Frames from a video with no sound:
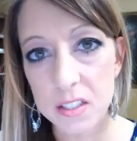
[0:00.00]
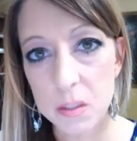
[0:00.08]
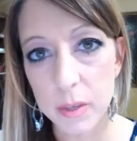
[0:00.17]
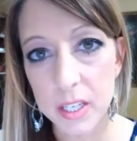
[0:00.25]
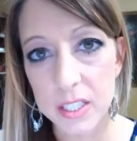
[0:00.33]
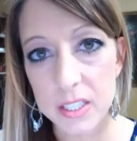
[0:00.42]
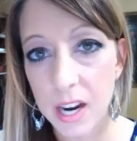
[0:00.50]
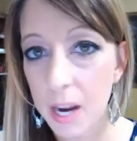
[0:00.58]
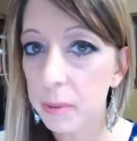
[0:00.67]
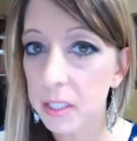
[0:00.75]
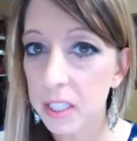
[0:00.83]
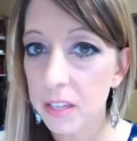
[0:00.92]
because I
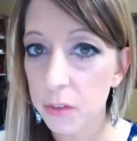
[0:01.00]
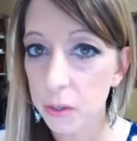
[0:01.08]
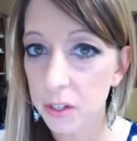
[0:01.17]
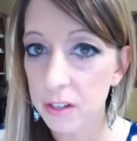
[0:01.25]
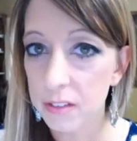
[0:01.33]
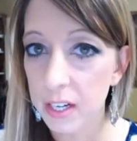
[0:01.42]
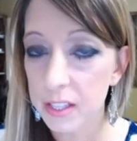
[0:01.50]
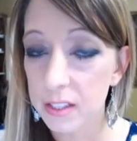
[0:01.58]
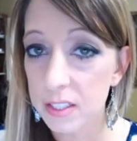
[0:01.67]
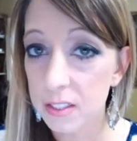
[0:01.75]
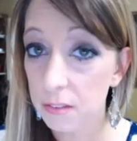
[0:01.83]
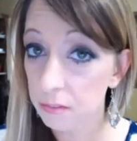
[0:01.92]
believe you're going to find
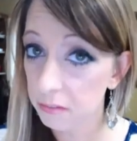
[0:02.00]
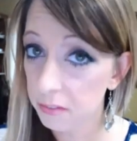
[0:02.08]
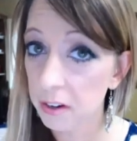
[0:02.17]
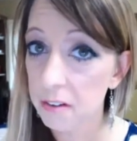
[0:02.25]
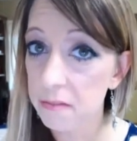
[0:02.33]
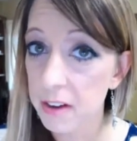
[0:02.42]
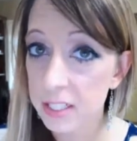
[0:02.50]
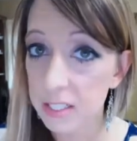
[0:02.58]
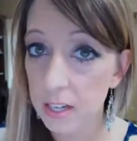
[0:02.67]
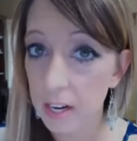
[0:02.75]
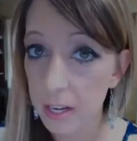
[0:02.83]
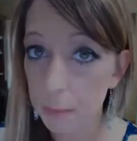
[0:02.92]
this very
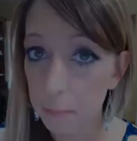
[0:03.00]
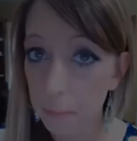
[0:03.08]
fascinating.